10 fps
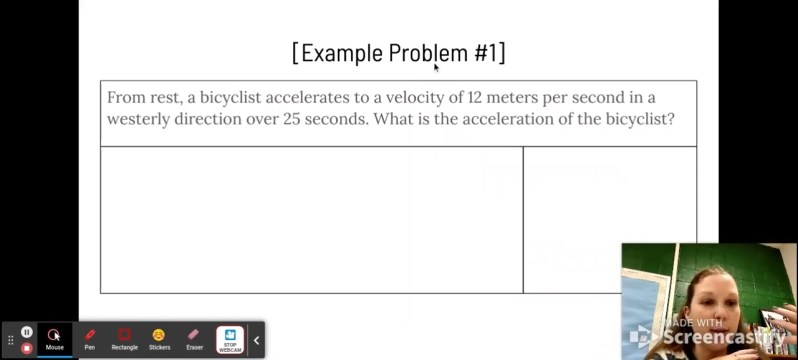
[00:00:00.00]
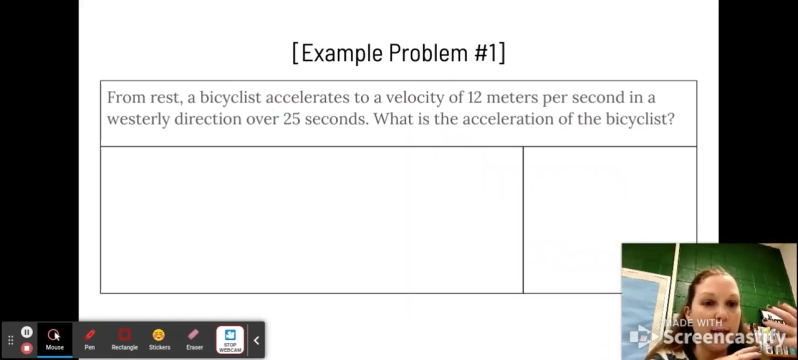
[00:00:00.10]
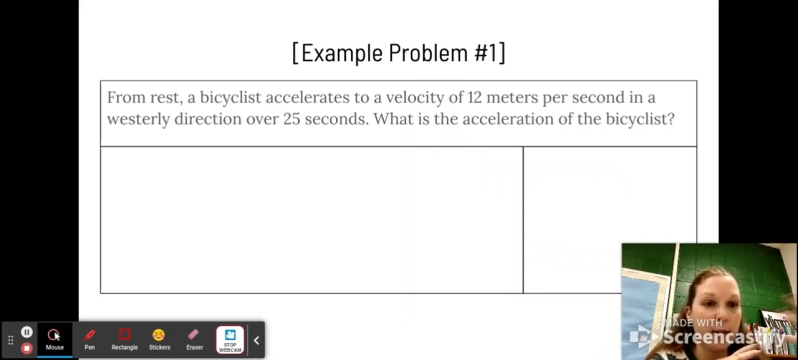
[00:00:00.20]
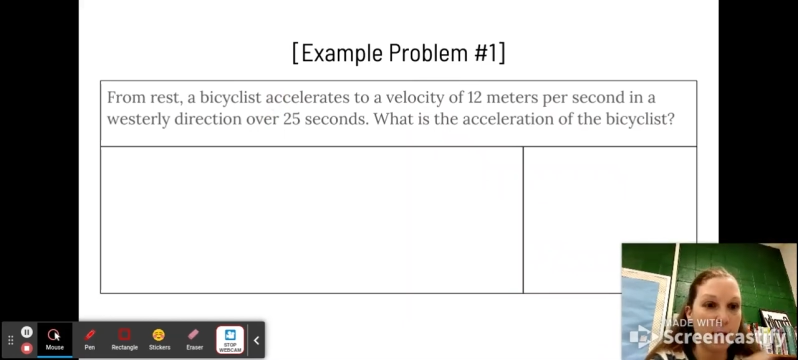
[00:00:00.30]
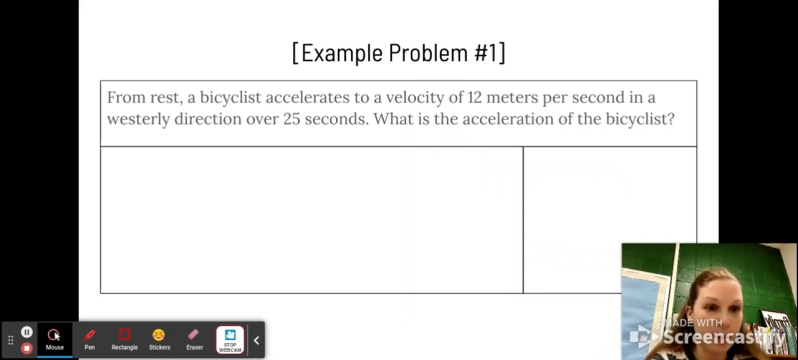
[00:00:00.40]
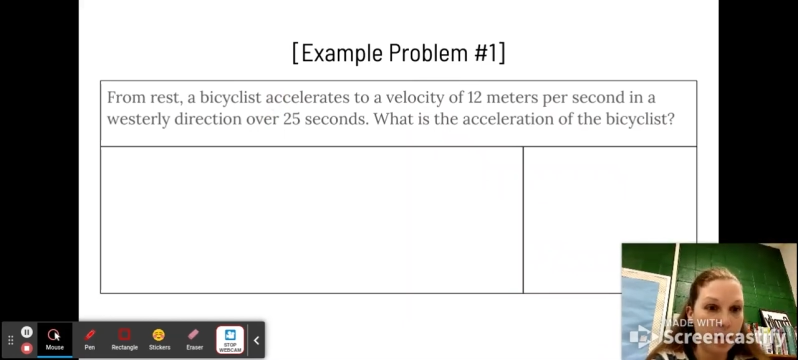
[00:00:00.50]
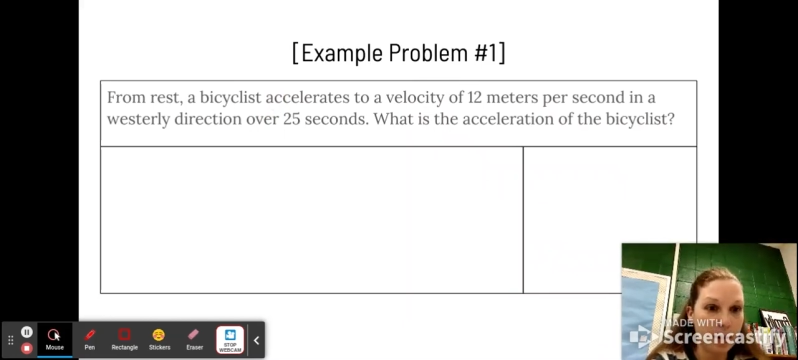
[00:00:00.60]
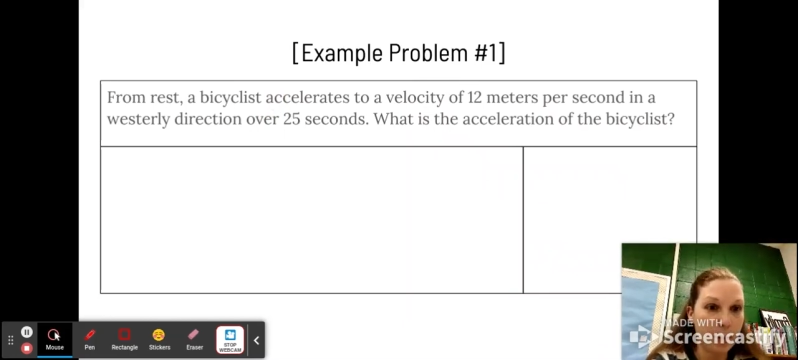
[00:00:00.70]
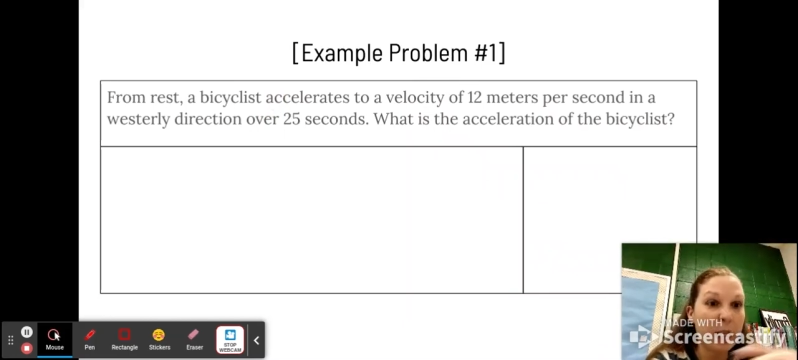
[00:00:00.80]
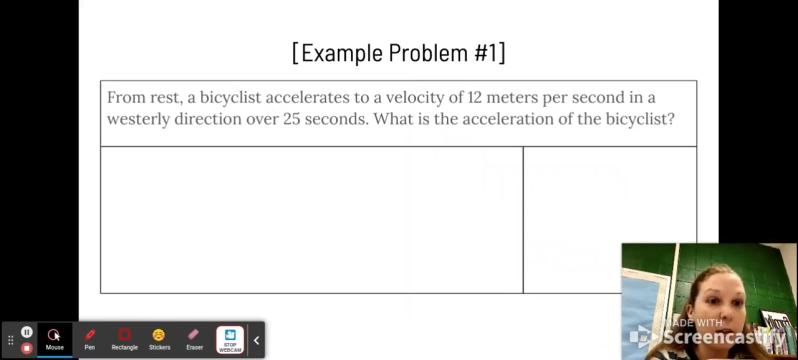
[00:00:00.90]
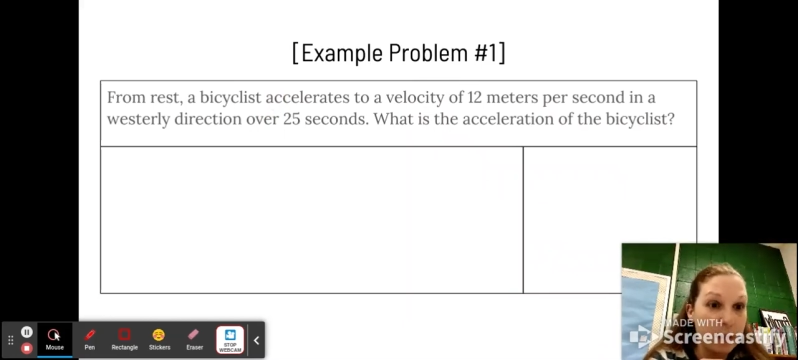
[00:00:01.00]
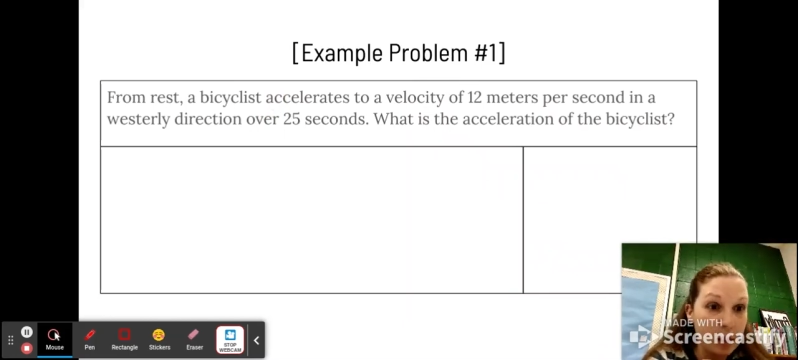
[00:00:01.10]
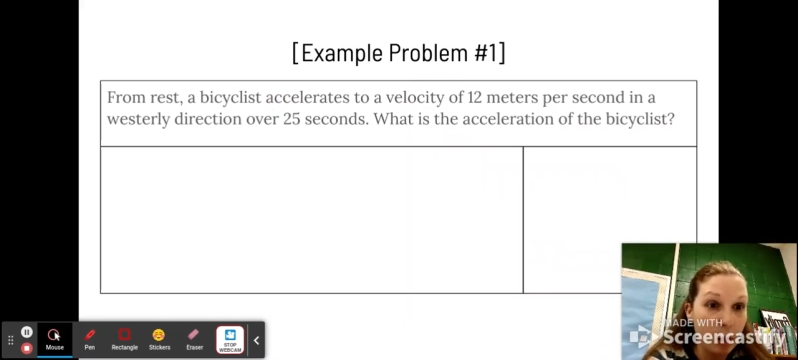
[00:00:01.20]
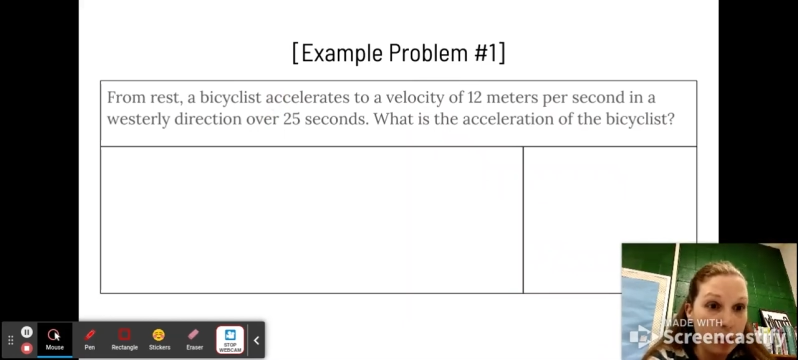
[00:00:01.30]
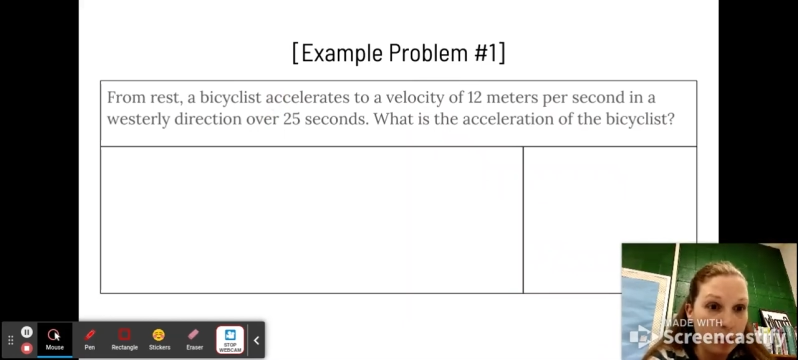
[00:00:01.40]
means a speed of
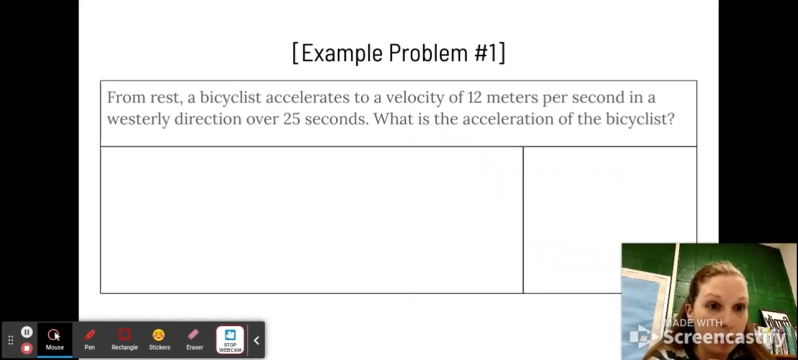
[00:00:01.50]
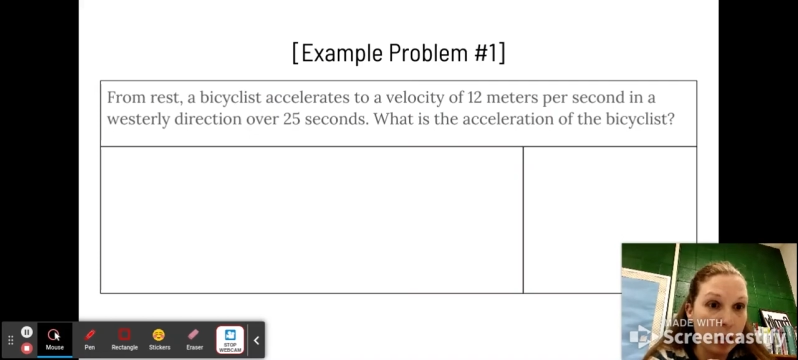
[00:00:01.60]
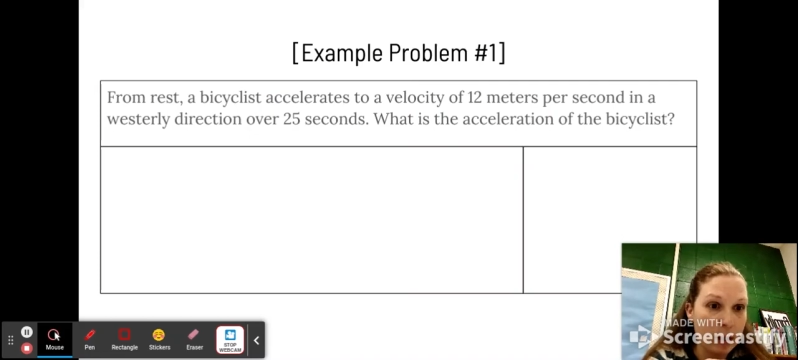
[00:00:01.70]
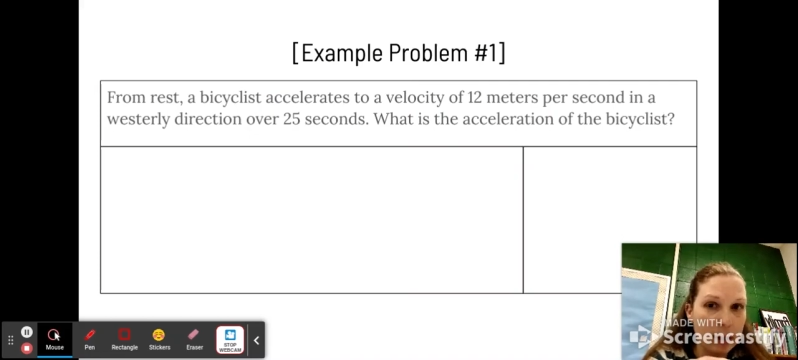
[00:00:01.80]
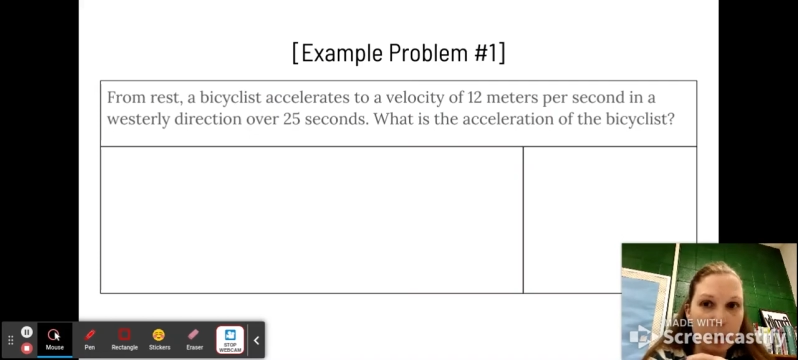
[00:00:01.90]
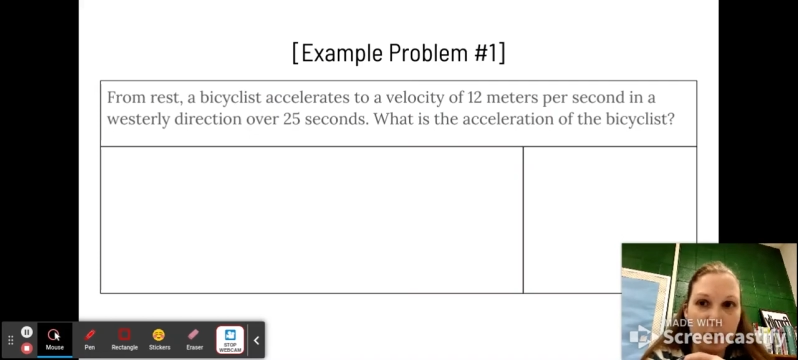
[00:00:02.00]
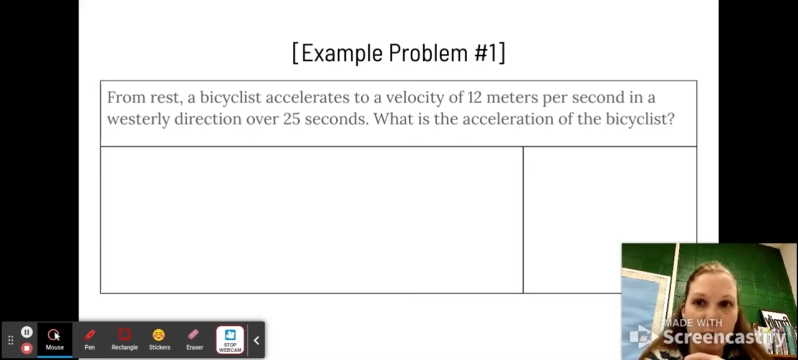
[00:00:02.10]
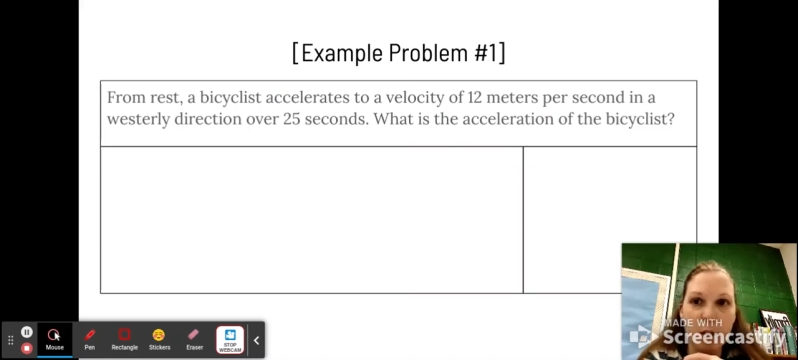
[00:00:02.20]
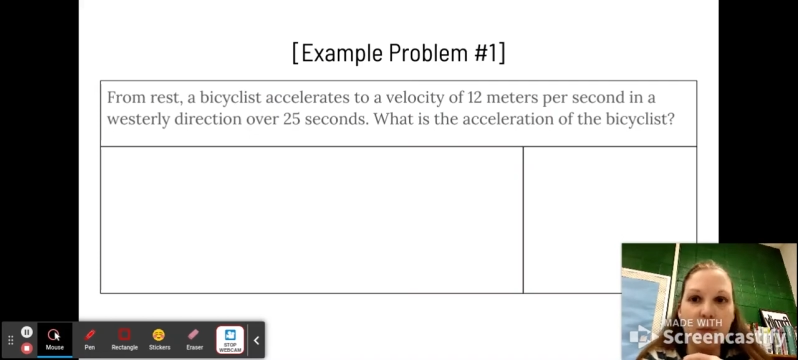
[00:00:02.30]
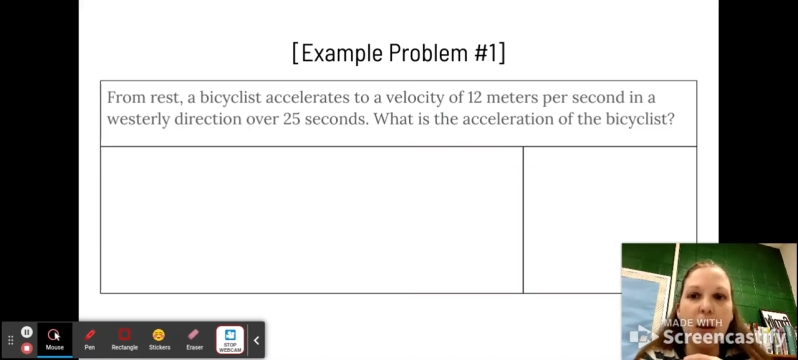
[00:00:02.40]
0, velocity of 0,